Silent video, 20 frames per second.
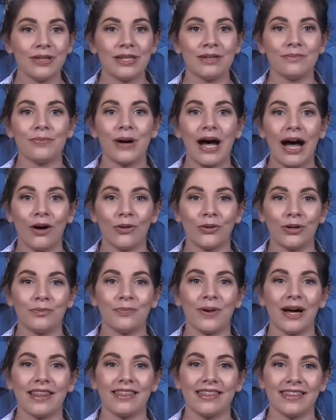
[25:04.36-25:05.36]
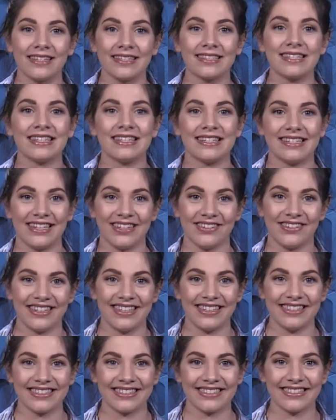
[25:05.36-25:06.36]
be empowered by this
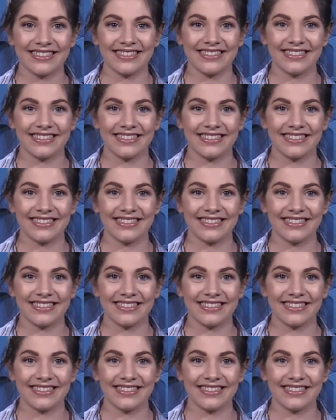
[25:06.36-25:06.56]
series.